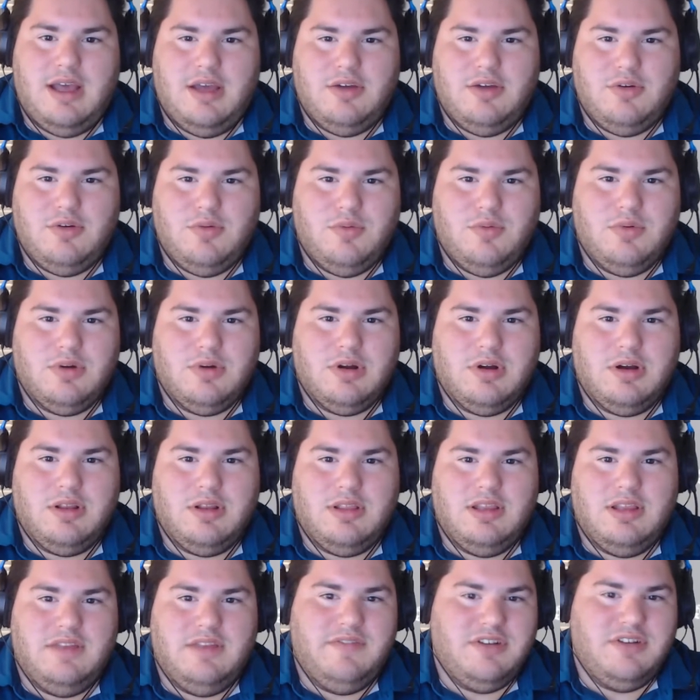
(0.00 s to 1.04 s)
who were
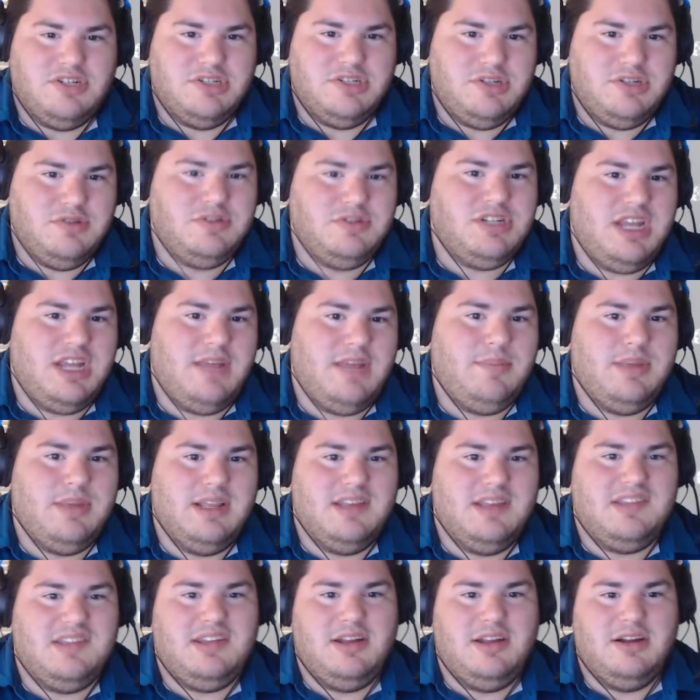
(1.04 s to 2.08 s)
the Division II
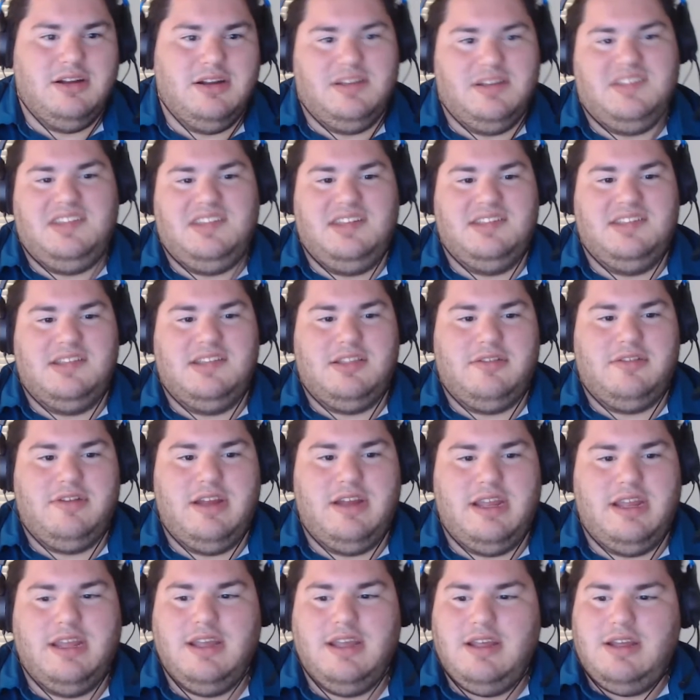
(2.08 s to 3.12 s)
champions here in Season
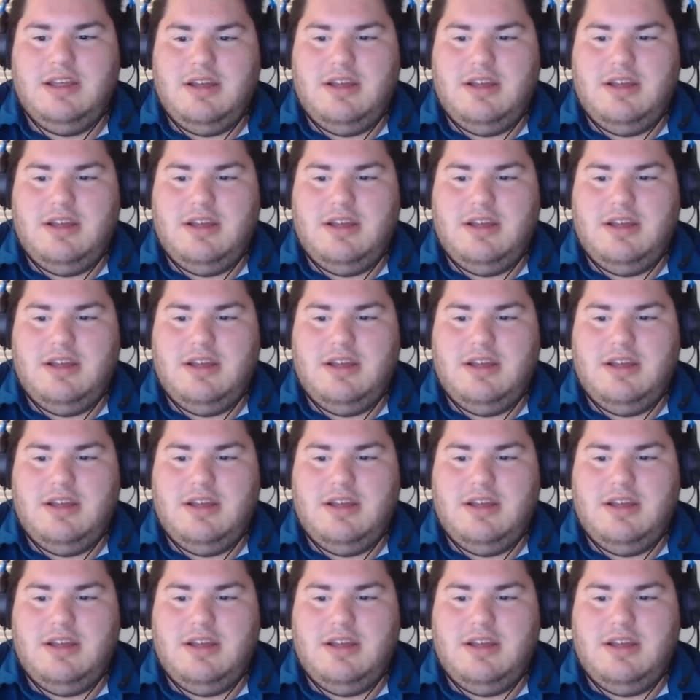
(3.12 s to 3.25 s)
3.